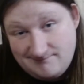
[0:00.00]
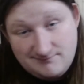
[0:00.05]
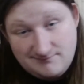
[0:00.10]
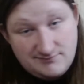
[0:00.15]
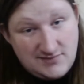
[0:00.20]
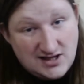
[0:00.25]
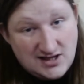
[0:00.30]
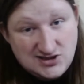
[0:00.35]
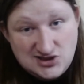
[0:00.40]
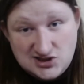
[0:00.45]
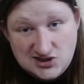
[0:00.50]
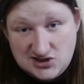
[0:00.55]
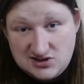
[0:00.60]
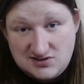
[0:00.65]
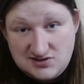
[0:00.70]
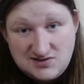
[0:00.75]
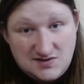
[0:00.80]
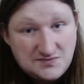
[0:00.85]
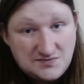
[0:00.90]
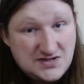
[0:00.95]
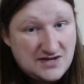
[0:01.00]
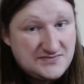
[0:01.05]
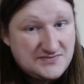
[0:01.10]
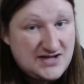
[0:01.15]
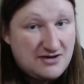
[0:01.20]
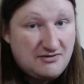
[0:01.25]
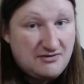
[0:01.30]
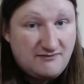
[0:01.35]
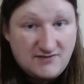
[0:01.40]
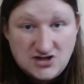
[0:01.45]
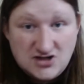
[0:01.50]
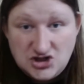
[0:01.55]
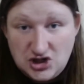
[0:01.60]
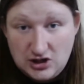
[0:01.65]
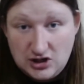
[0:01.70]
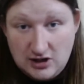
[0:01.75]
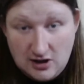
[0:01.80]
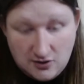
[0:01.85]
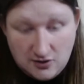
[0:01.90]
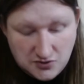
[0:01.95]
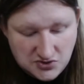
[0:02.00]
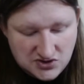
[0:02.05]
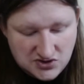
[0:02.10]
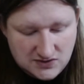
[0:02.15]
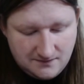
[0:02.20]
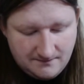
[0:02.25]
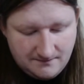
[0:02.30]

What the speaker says: That's just sometimes how invention goes.